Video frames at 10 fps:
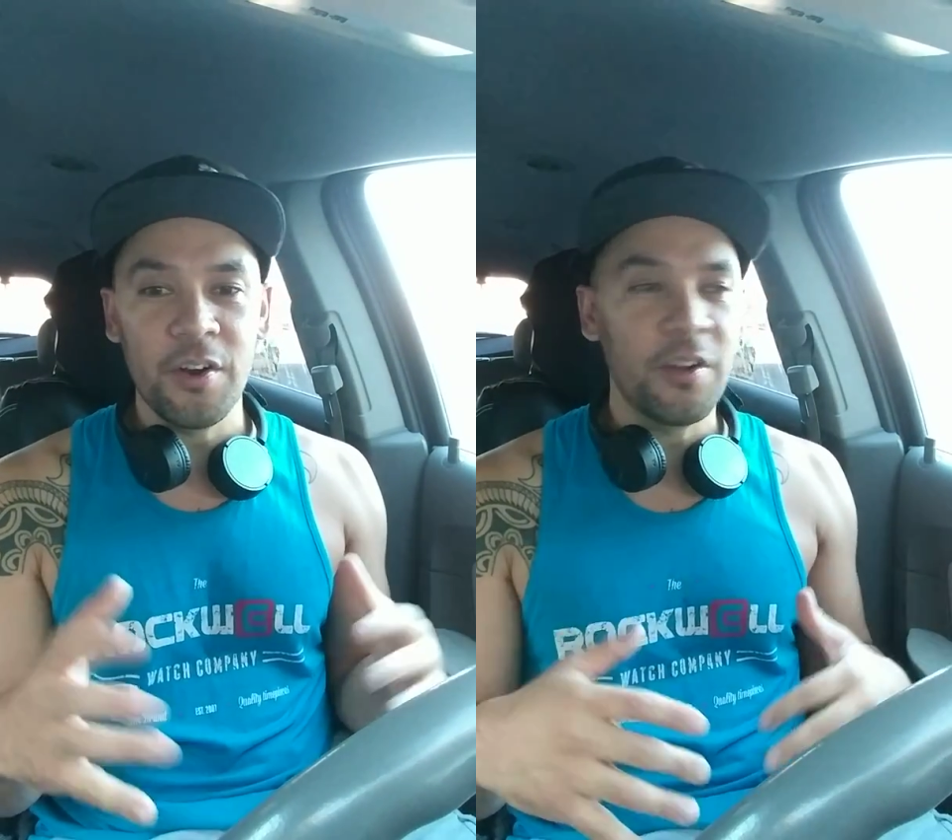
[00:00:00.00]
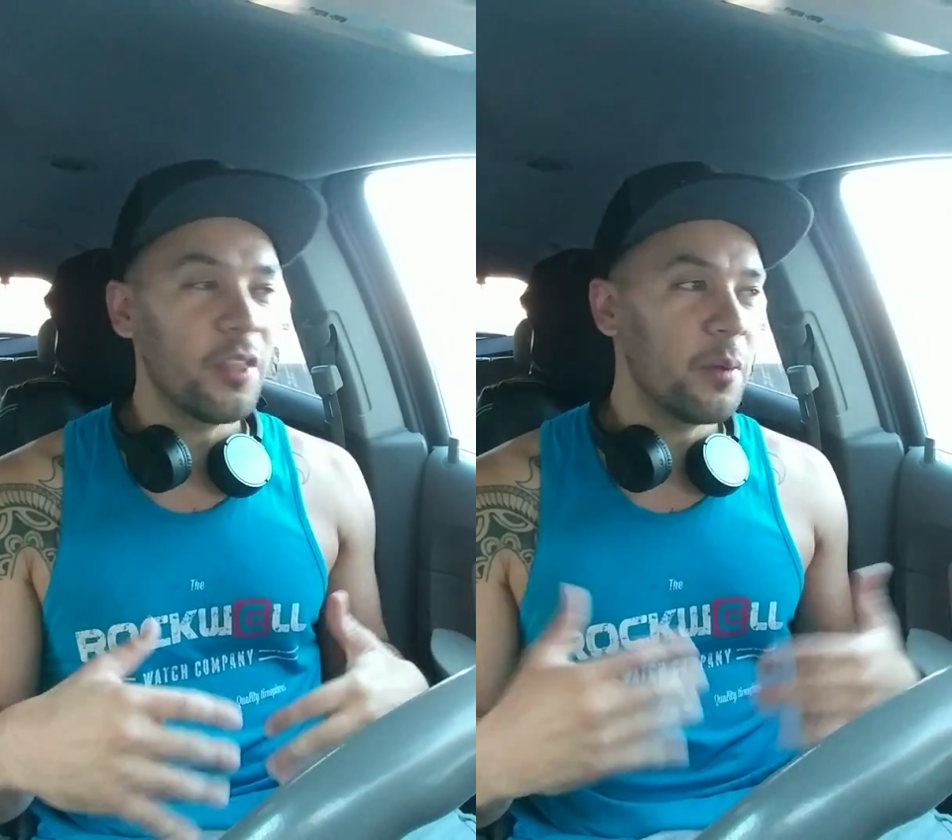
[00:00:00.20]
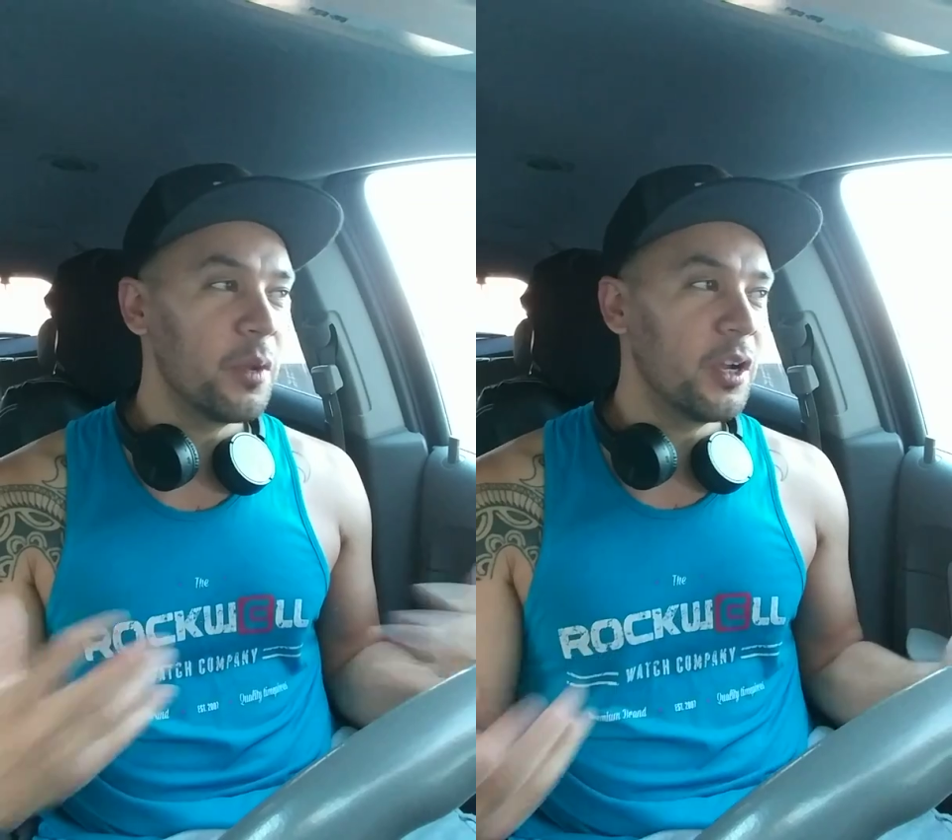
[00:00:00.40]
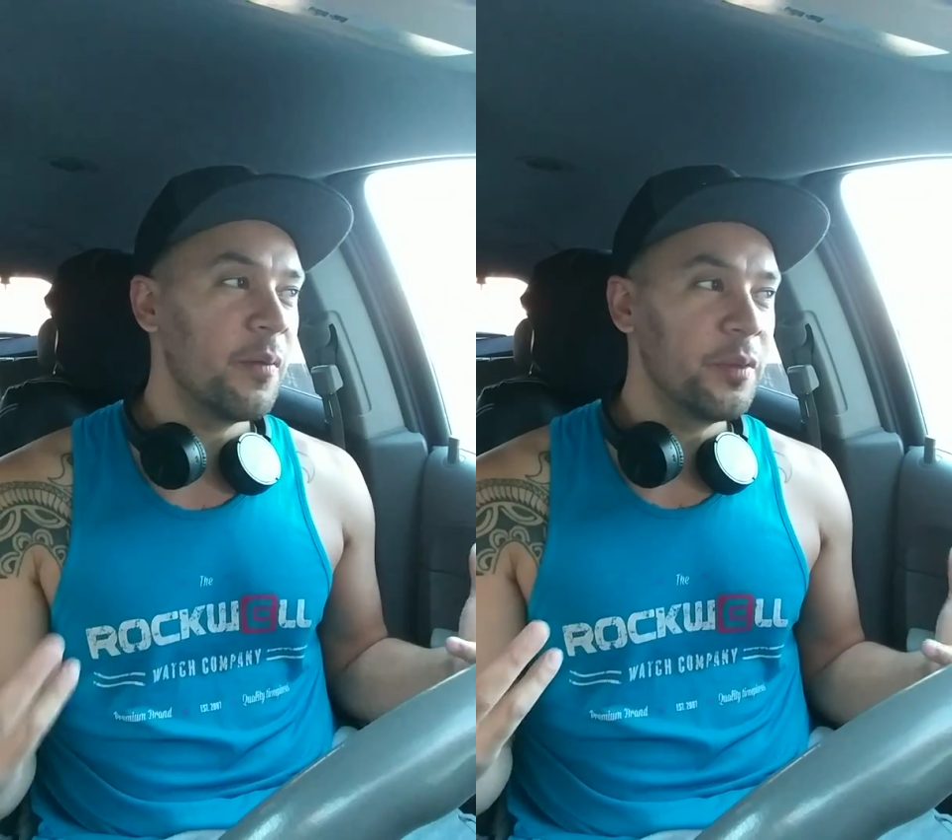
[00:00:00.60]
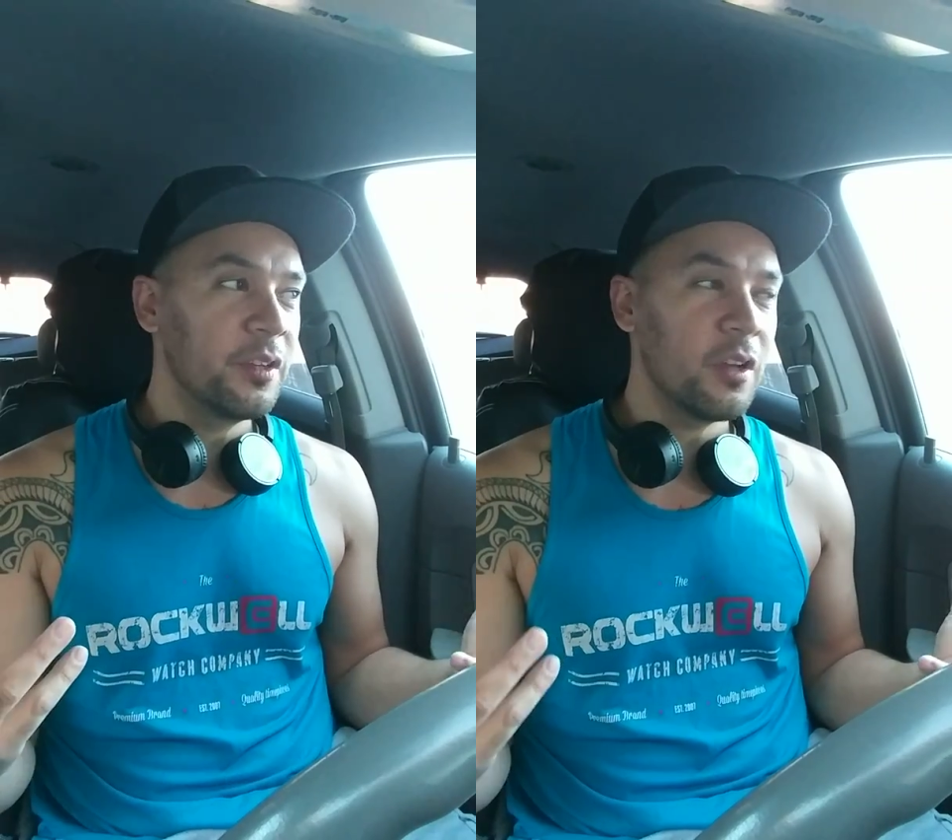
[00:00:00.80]
earth and
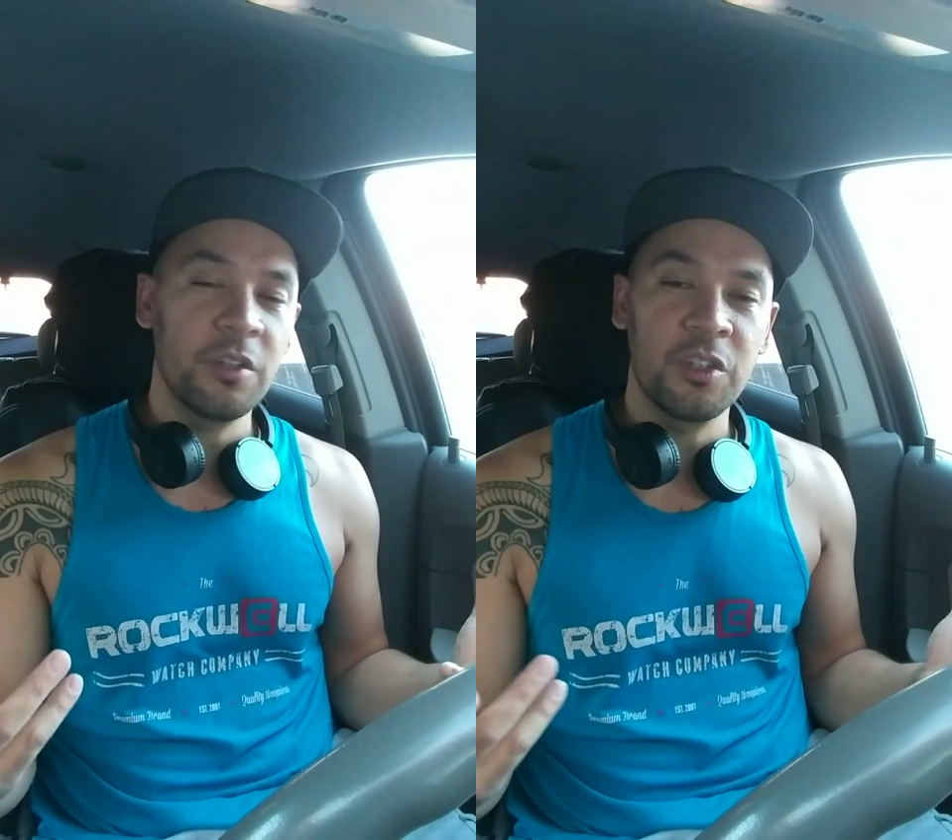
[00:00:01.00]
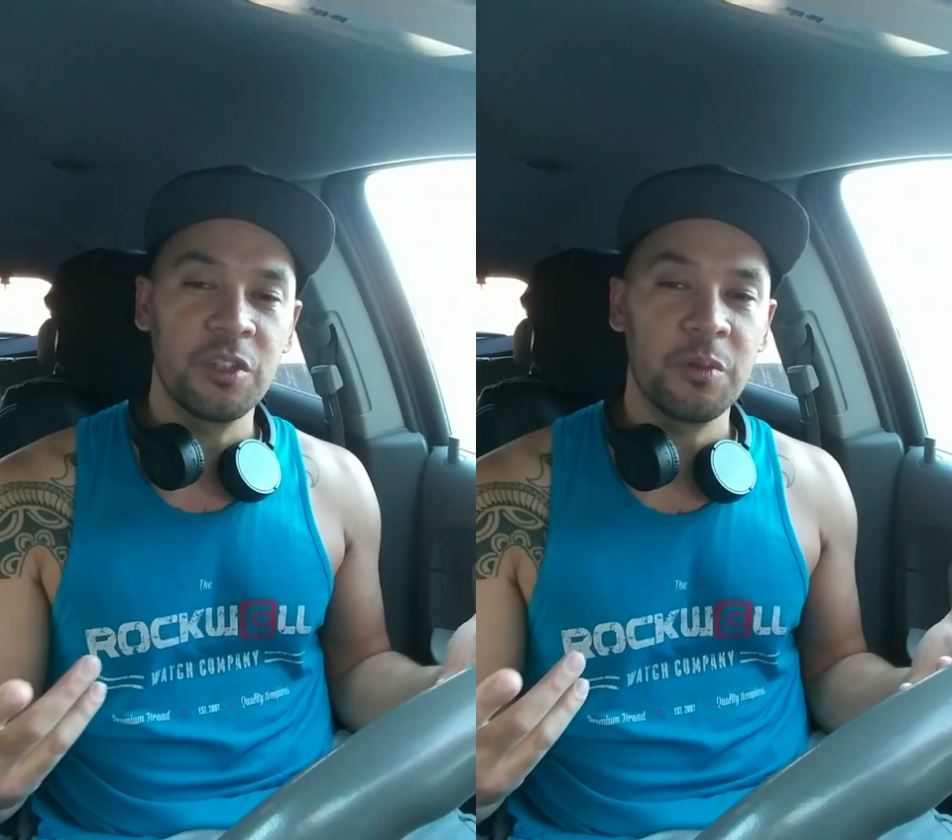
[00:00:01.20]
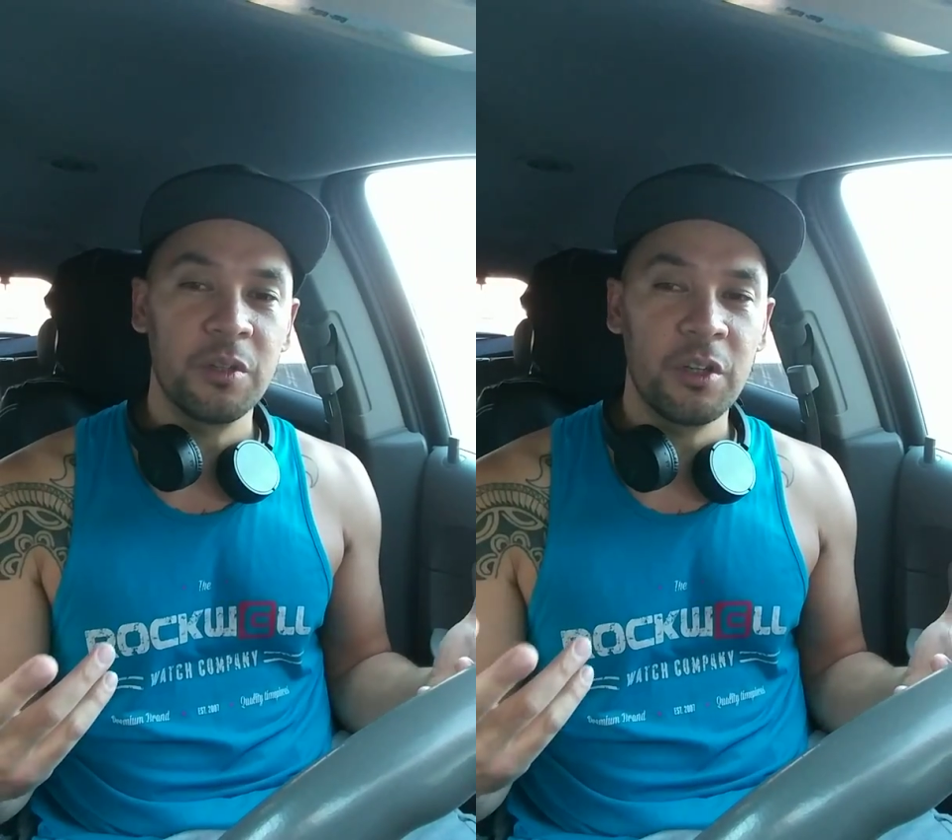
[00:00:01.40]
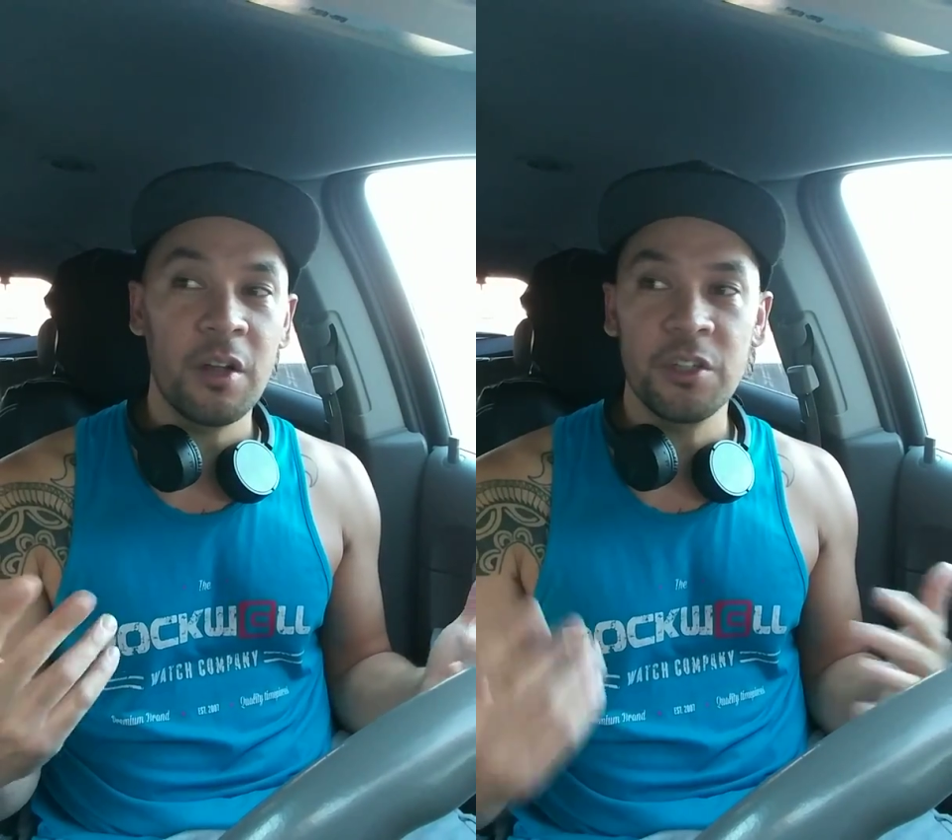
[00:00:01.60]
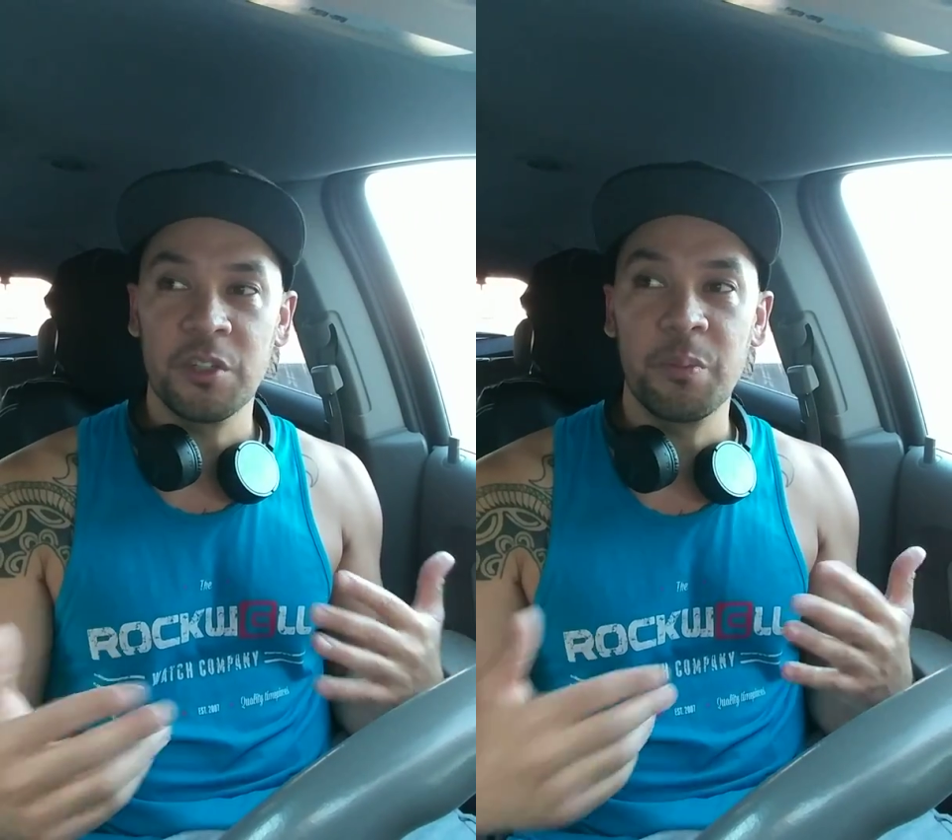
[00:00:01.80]
become these conscious